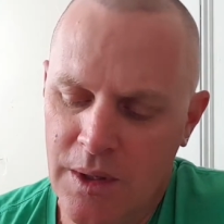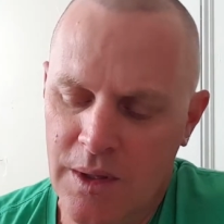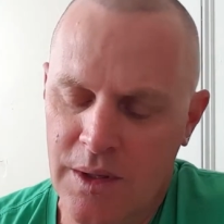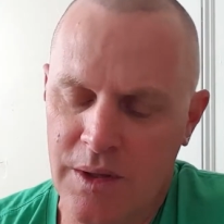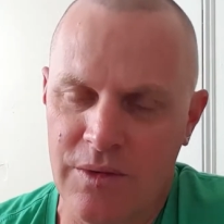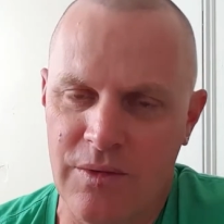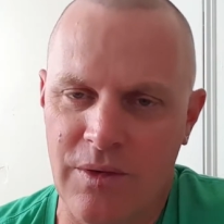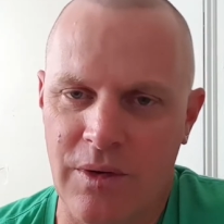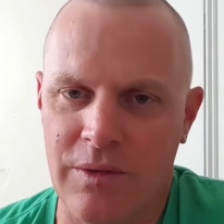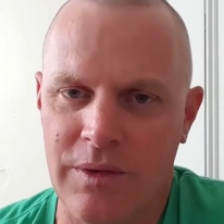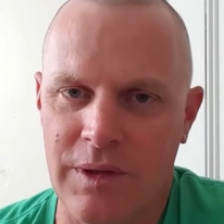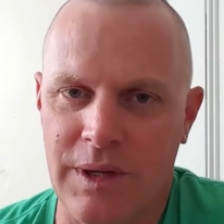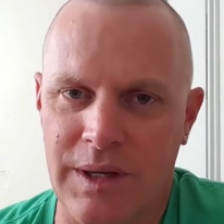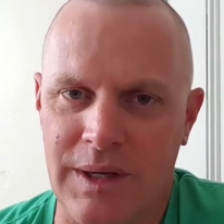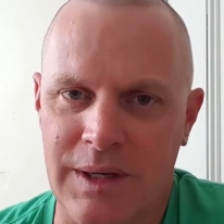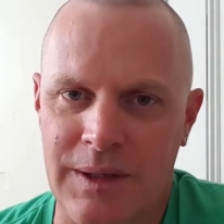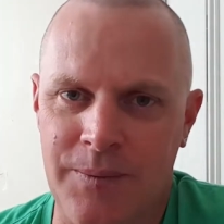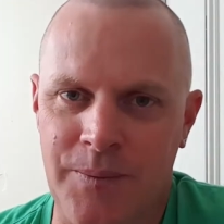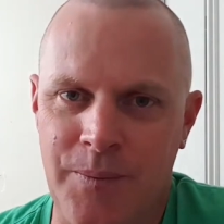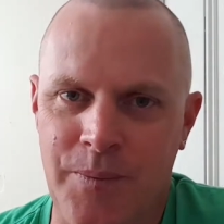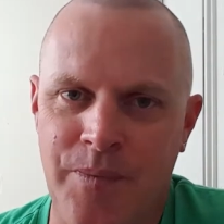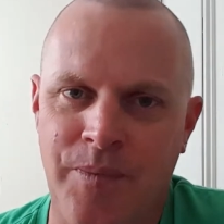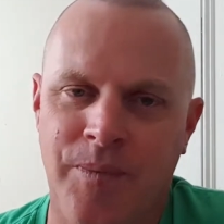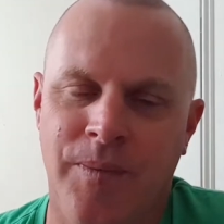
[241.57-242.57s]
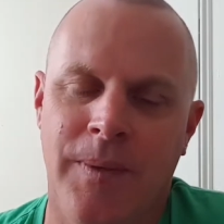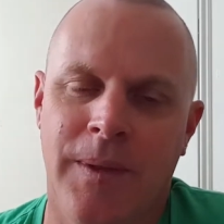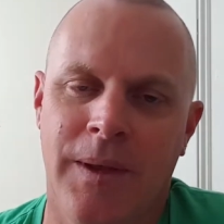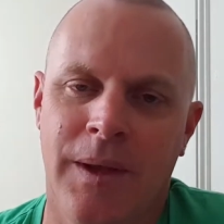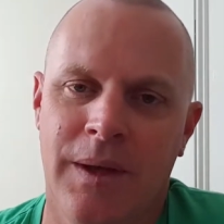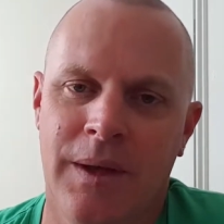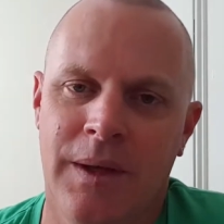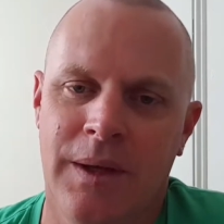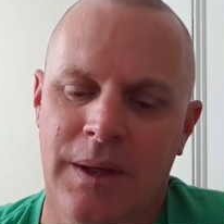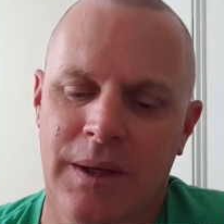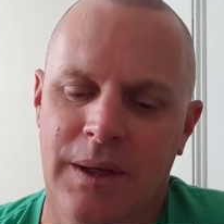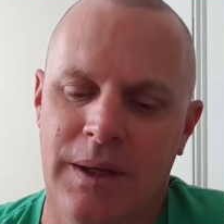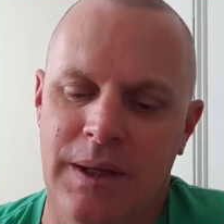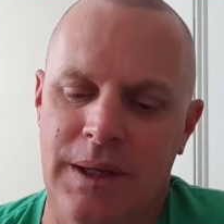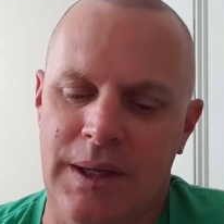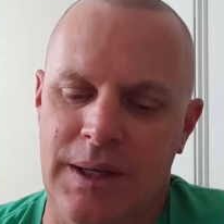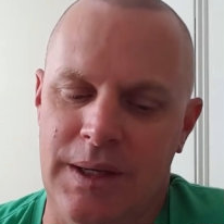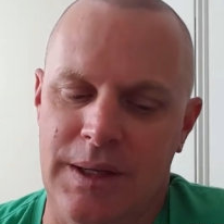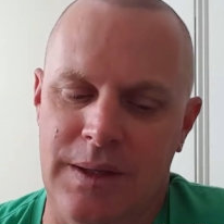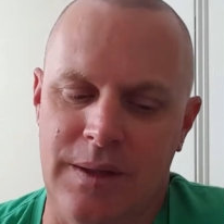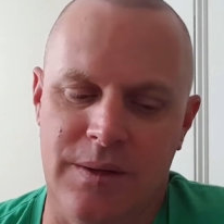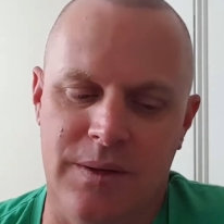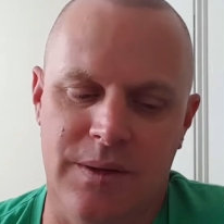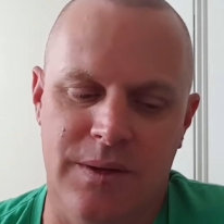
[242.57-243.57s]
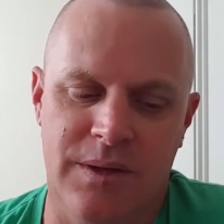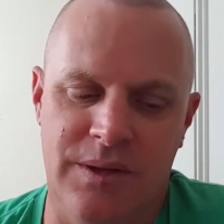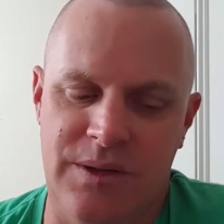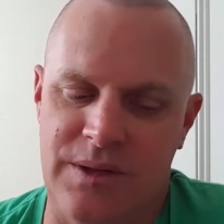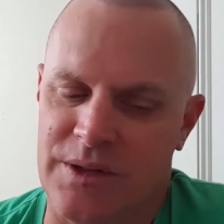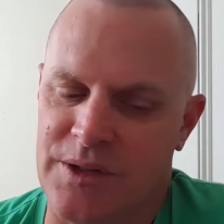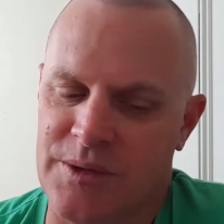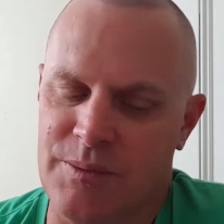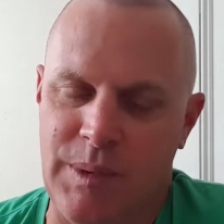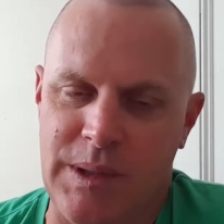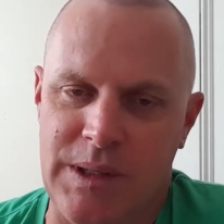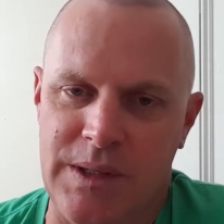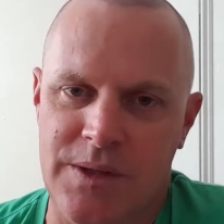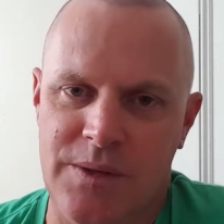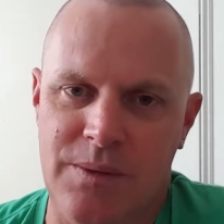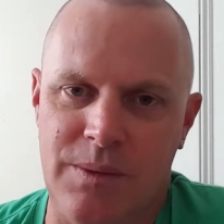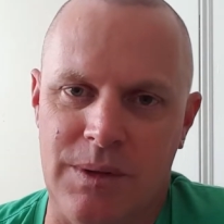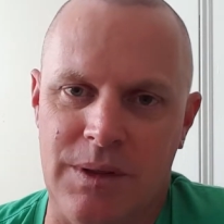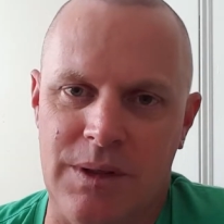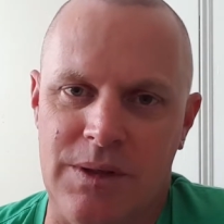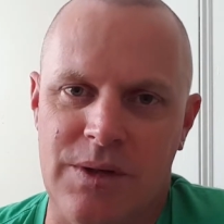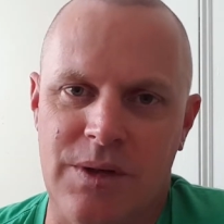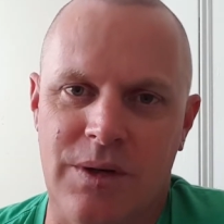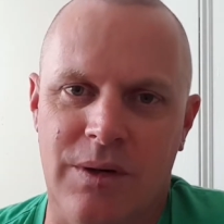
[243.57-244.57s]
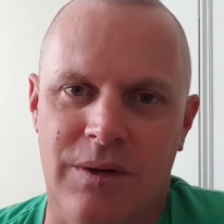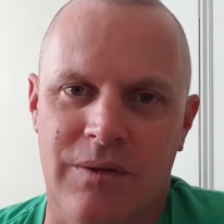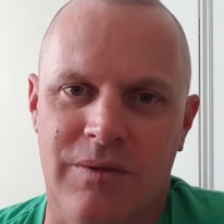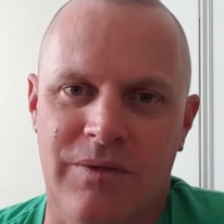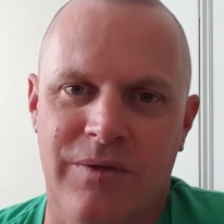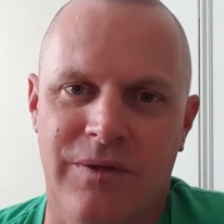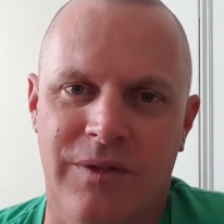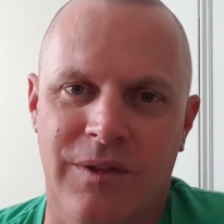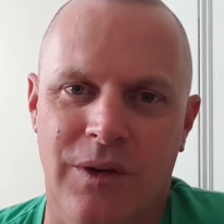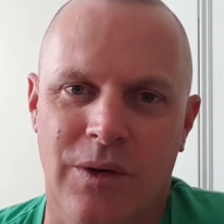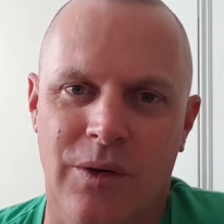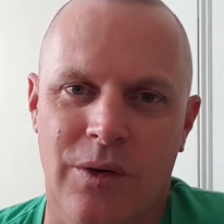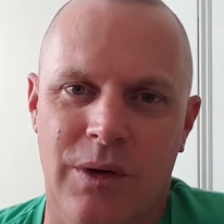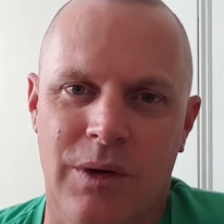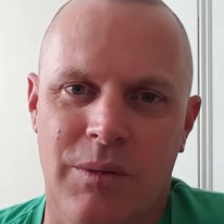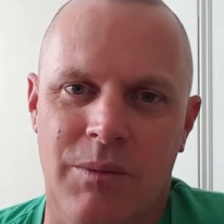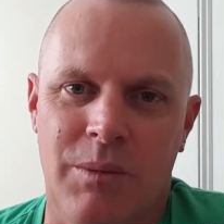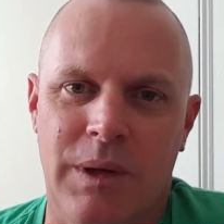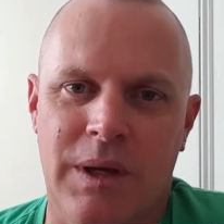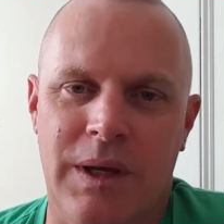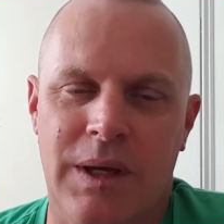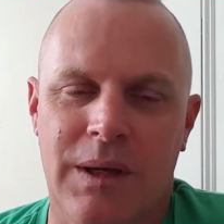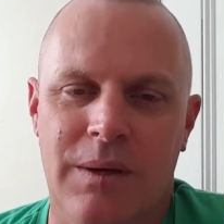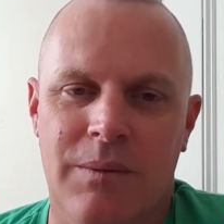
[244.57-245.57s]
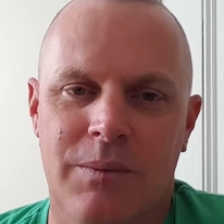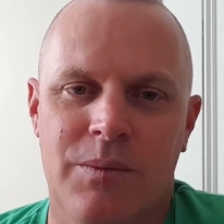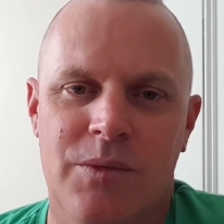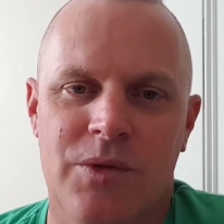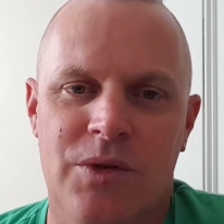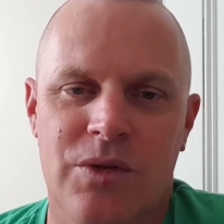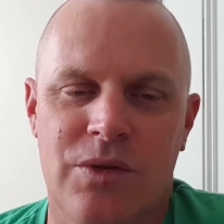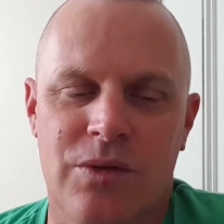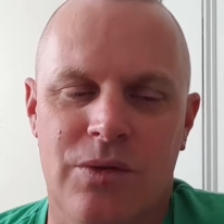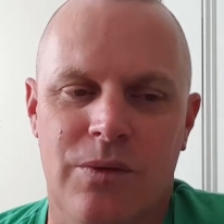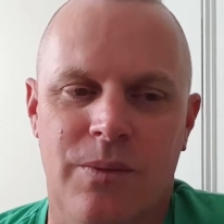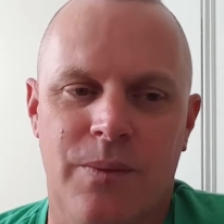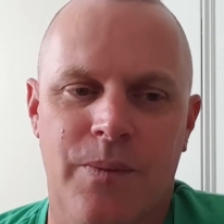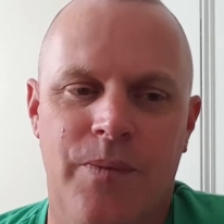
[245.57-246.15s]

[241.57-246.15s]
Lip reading: throw that in and dispense with it. It's got a floating pickup tube.